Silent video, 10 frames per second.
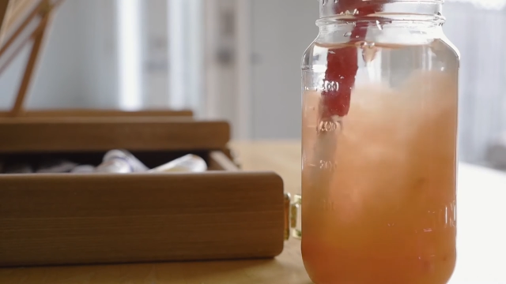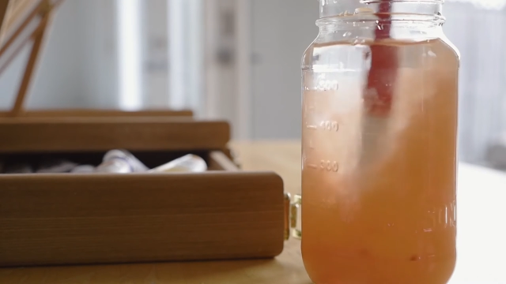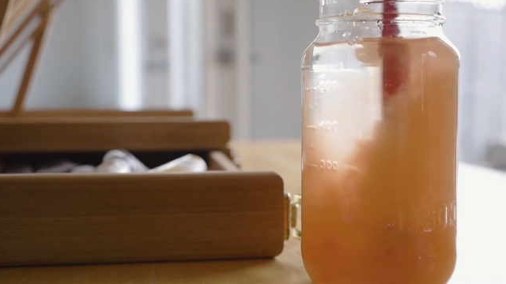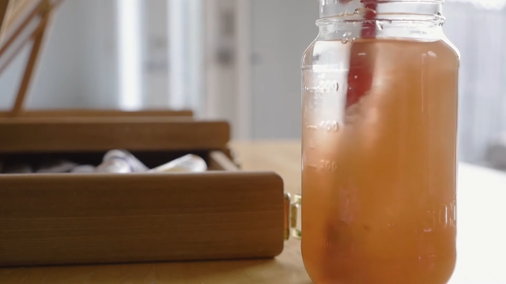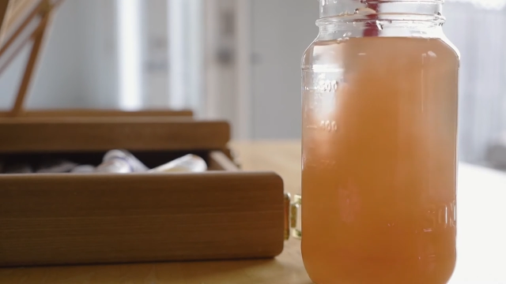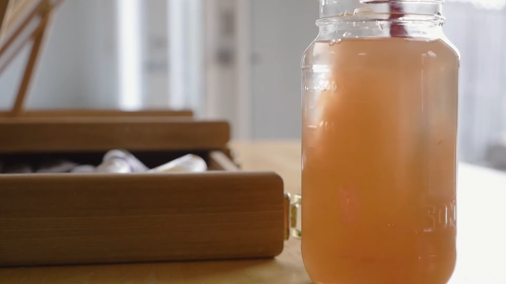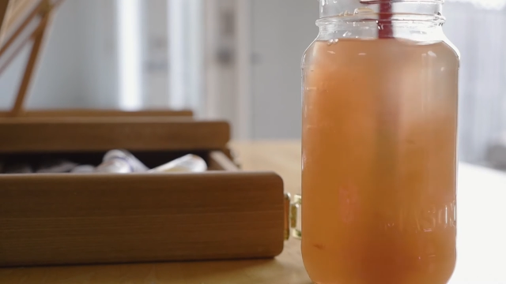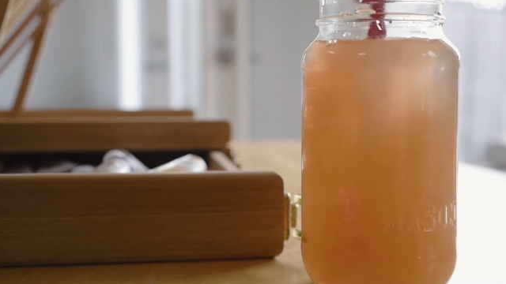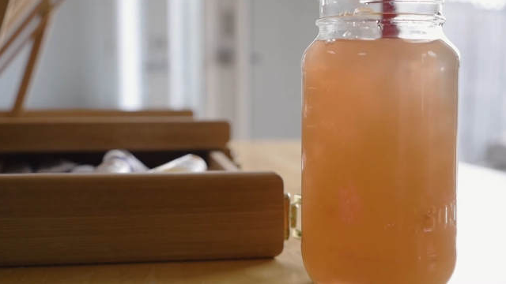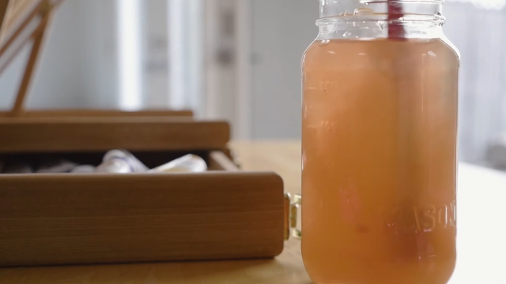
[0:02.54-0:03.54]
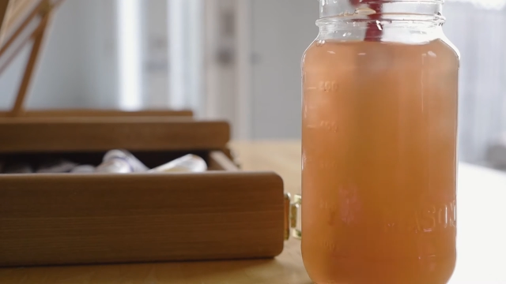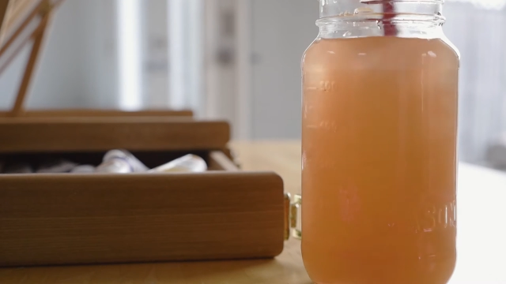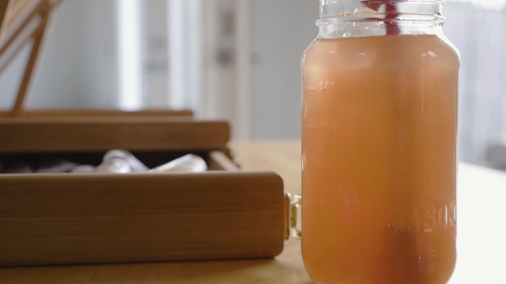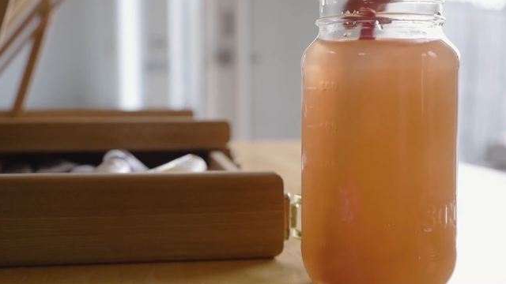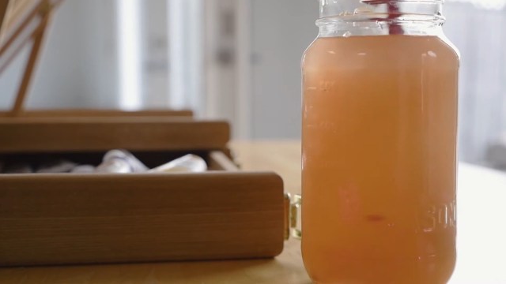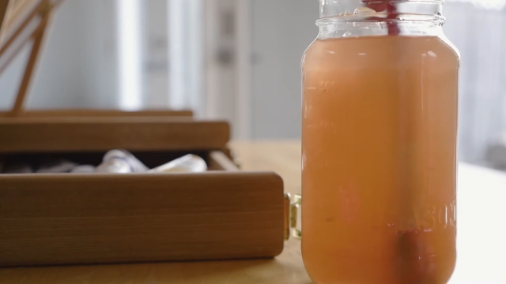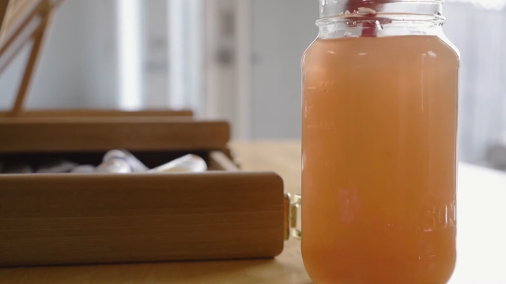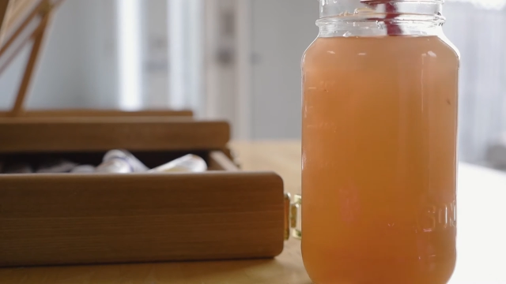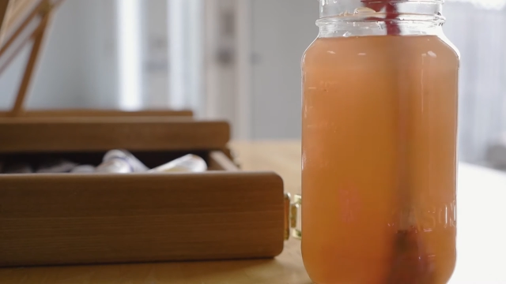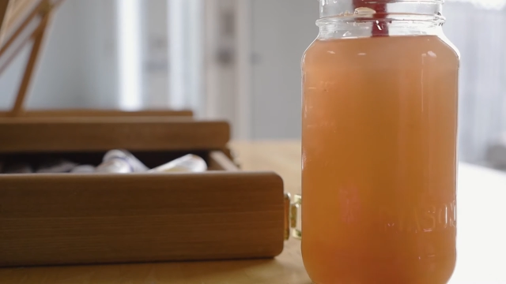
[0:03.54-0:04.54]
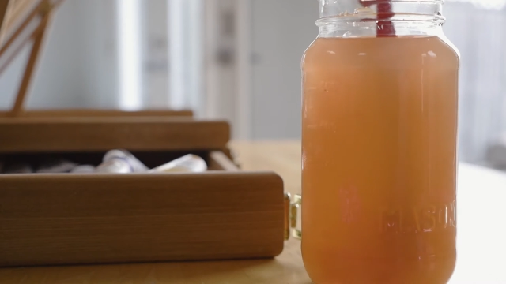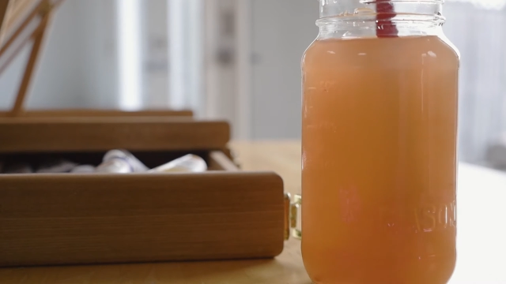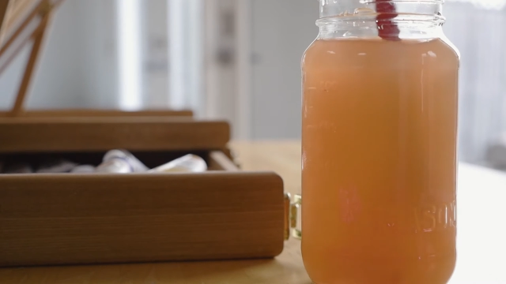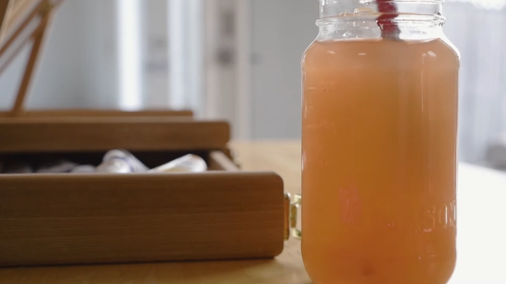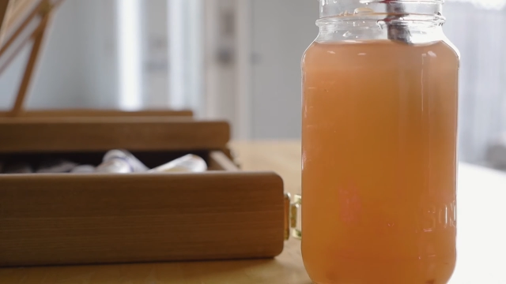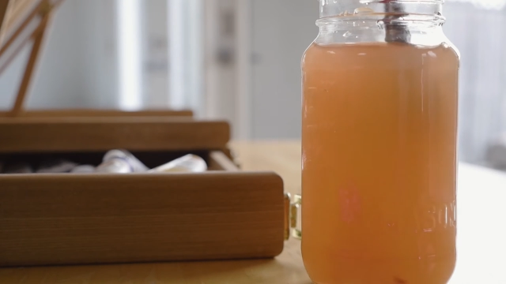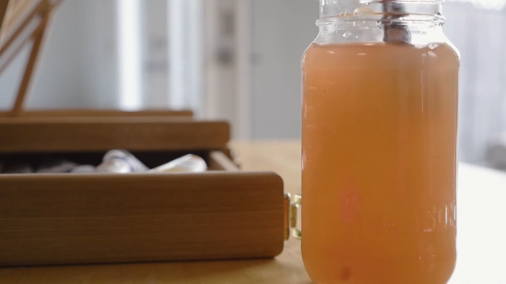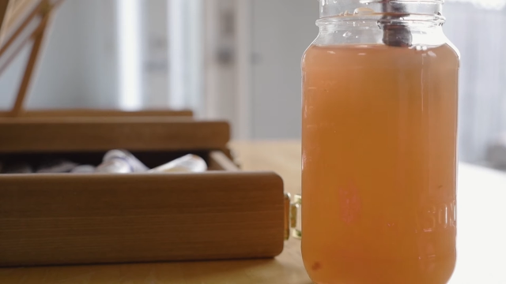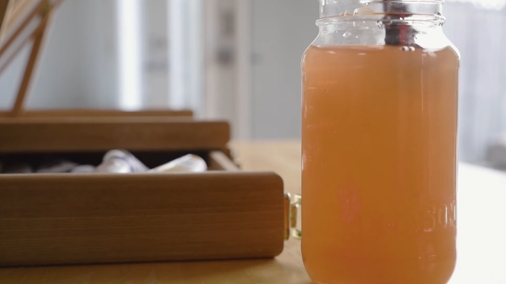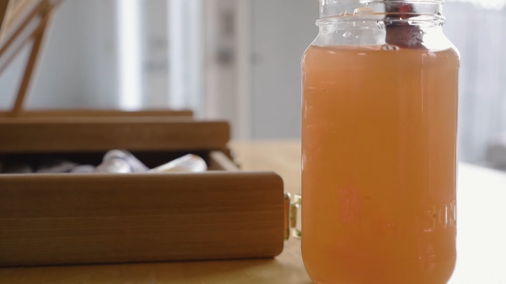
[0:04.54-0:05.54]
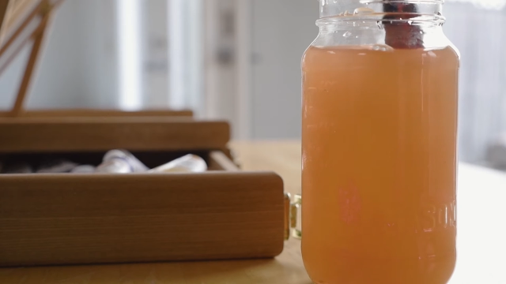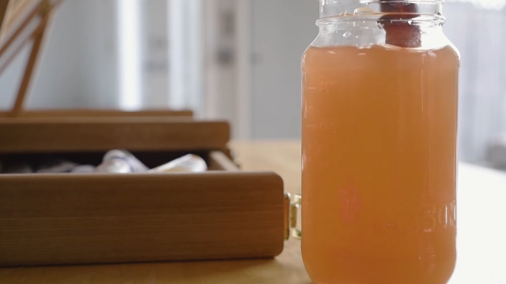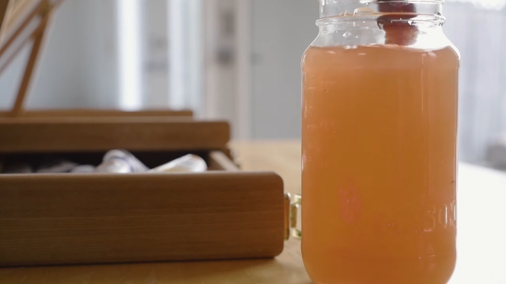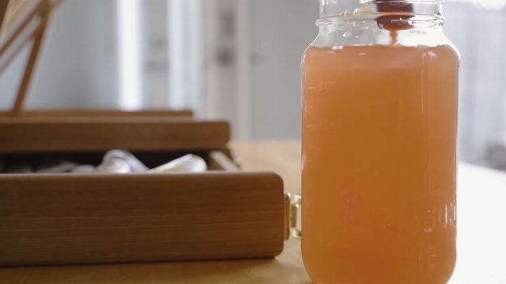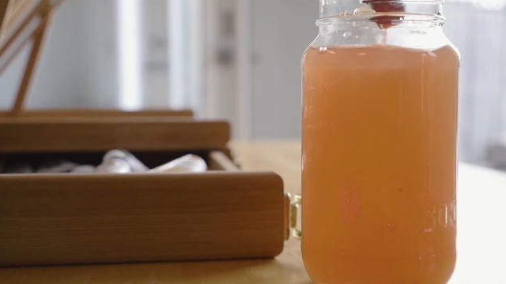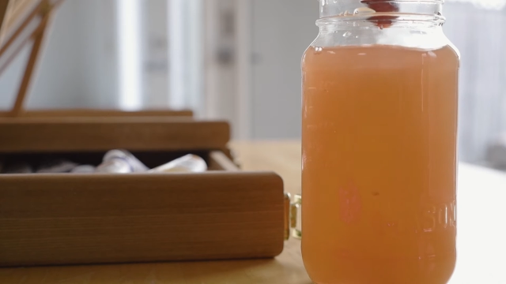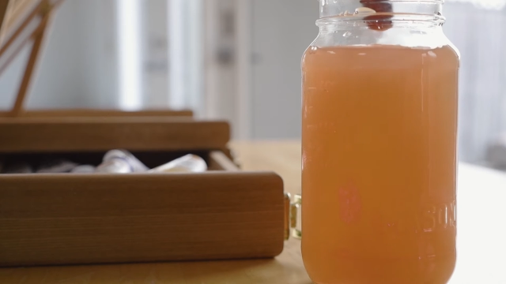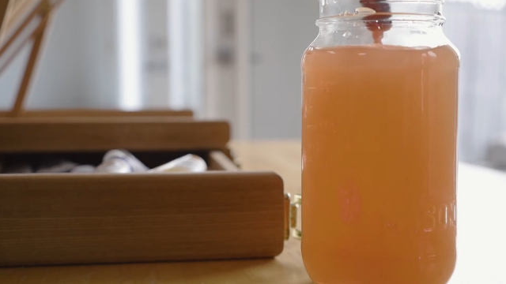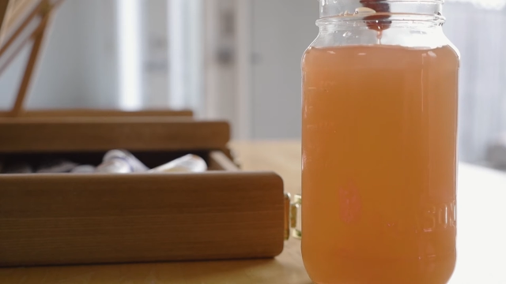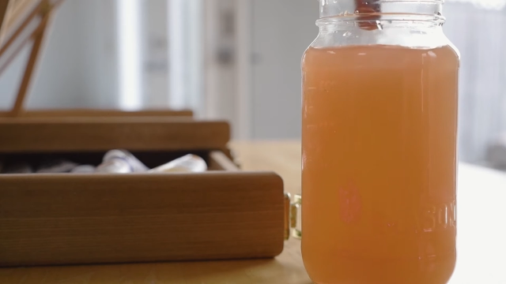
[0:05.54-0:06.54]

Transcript: No face is visible, so there are no lips to read.